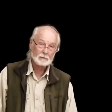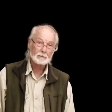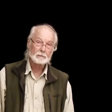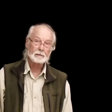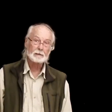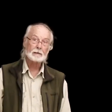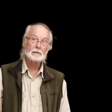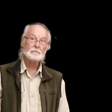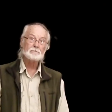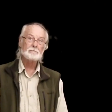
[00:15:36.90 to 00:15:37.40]

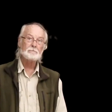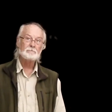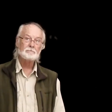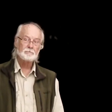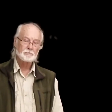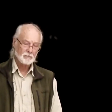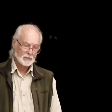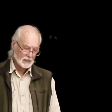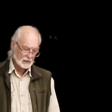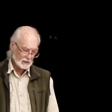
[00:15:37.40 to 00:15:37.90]
right?
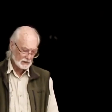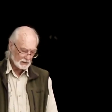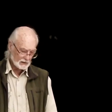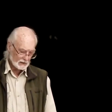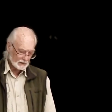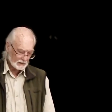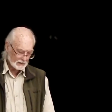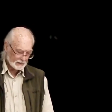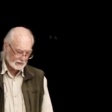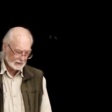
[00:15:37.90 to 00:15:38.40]

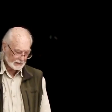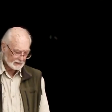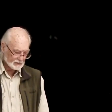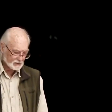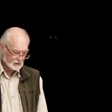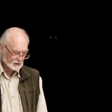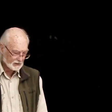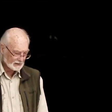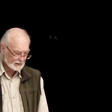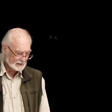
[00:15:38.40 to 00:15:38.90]
Now it's
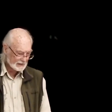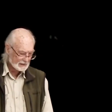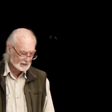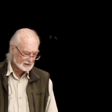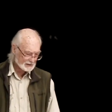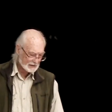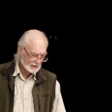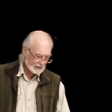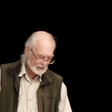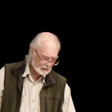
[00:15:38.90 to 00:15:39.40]
going to take
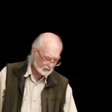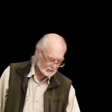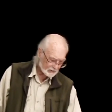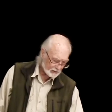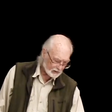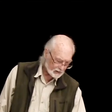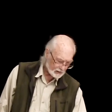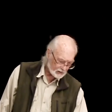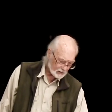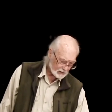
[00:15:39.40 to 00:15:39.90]
sound